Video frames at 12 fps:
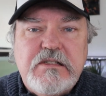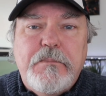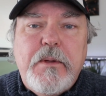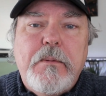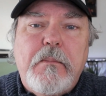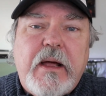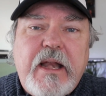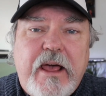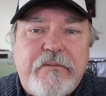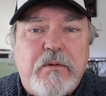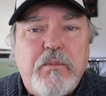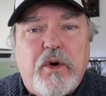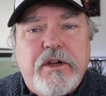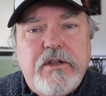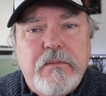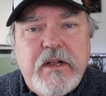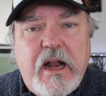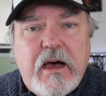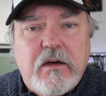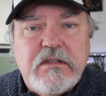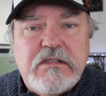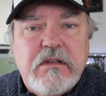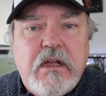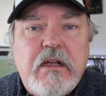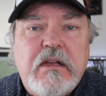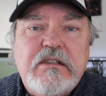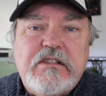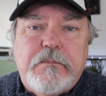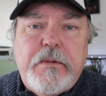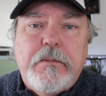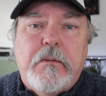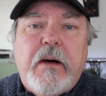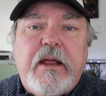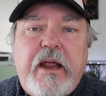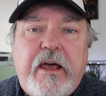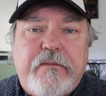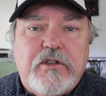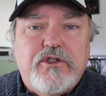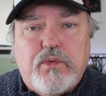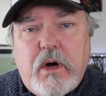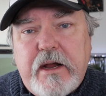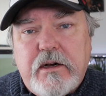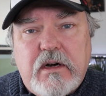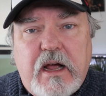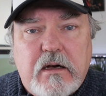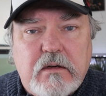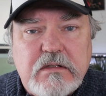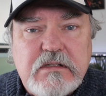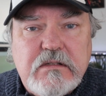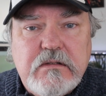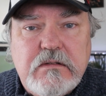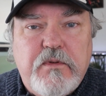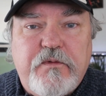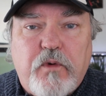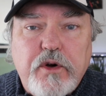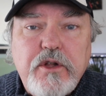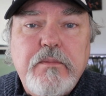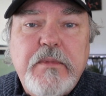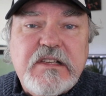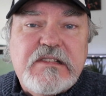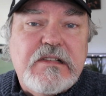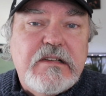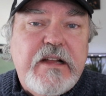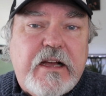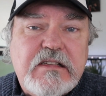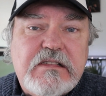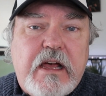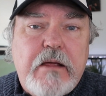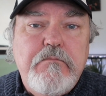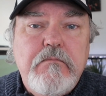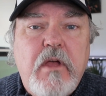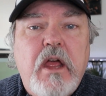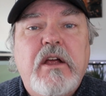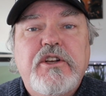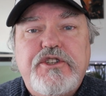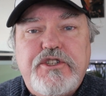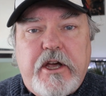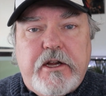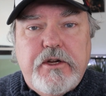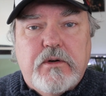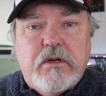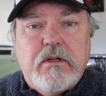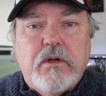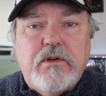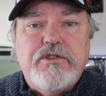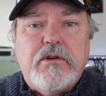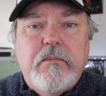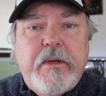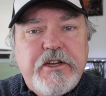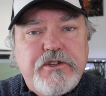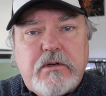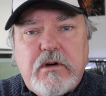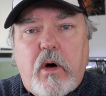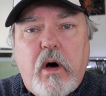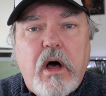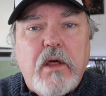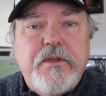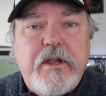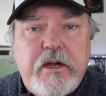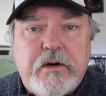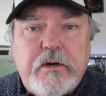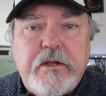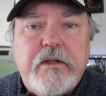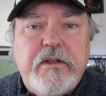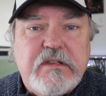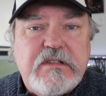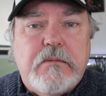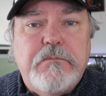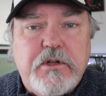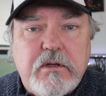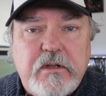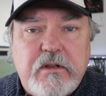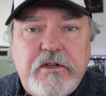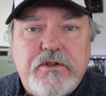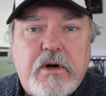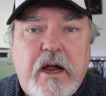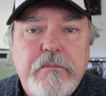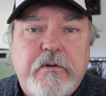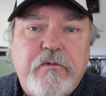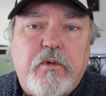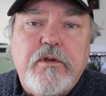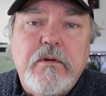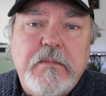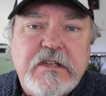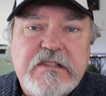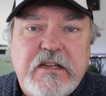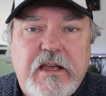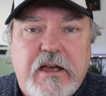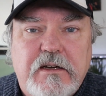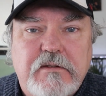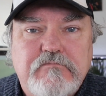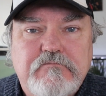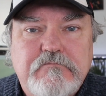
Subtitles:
Some people might have a more humid house. Some people might have a drier house. Before you mist the next time, check your enclosure and make sure all the area is completely dry before you mist again.